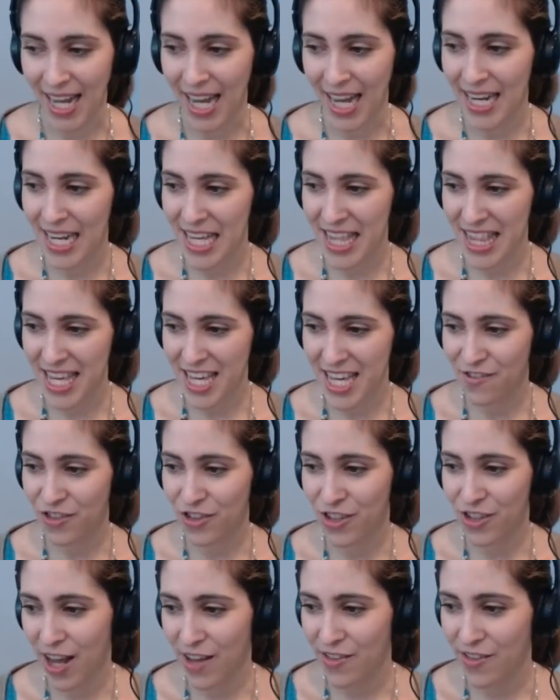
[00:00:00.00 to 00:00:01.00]
And I think yes.
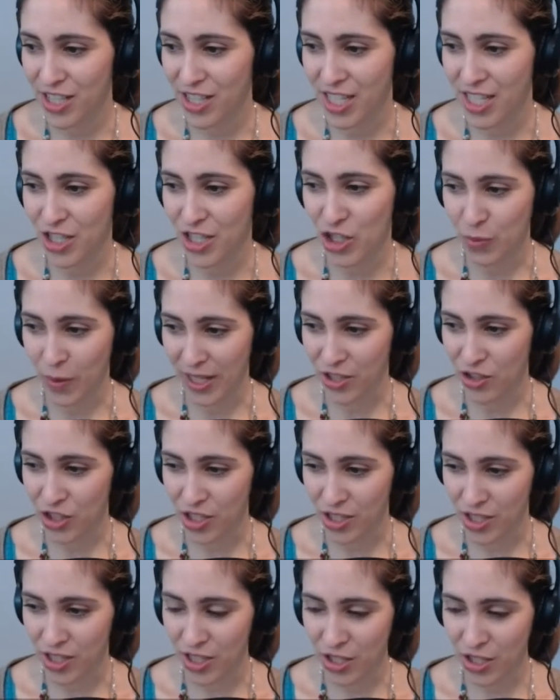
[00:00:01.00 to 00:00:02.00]
for other
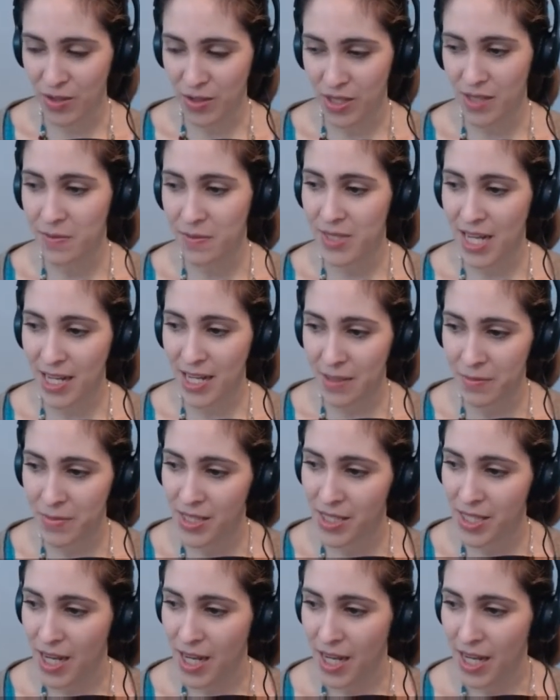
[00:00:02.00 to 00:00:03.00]
situations, you know,
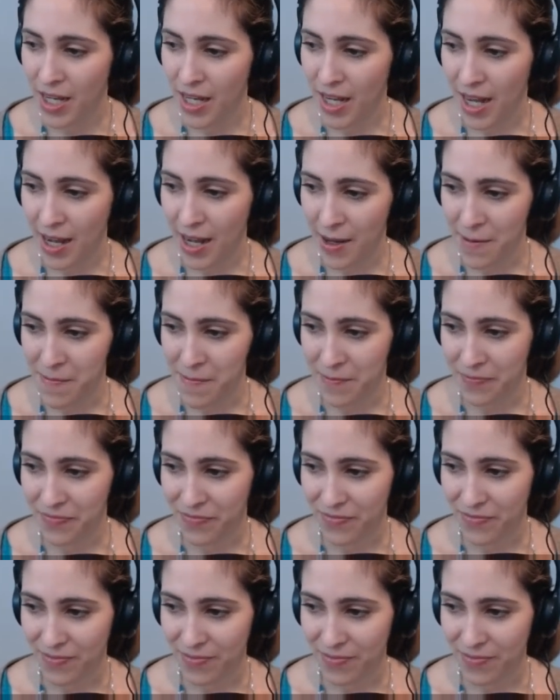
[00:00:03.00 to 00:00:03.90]
sometimes, um,